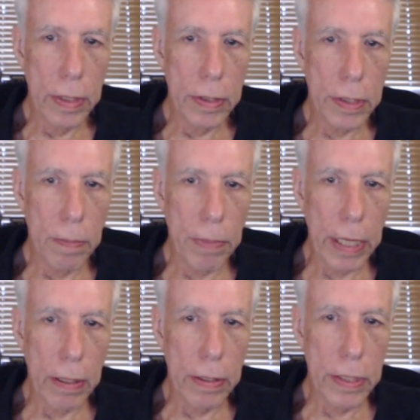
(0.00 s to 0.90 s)
jump
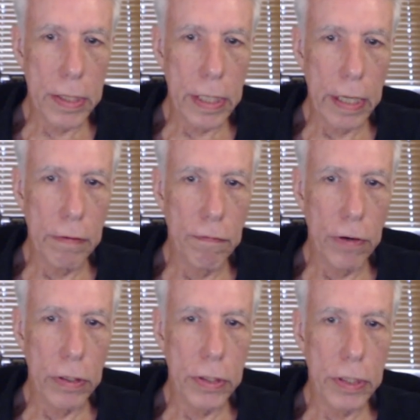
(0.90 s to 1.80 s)
out on this side
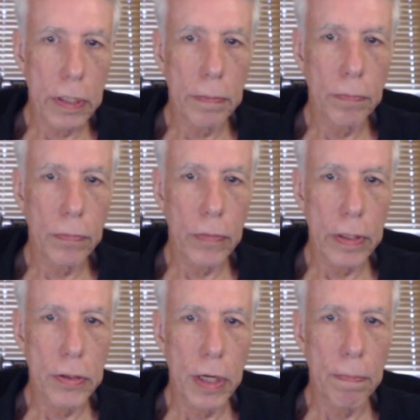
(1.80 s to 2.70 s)
first, and
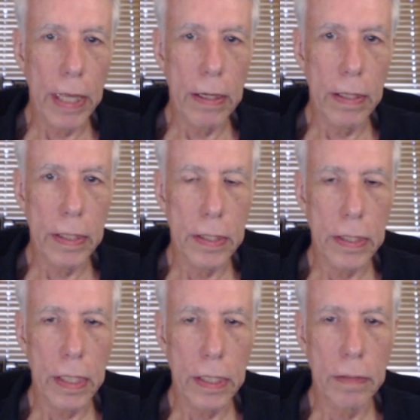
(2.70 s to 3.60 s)
then jump out on this
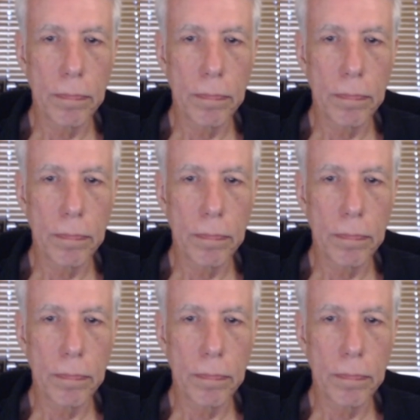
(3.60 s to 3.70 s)
side.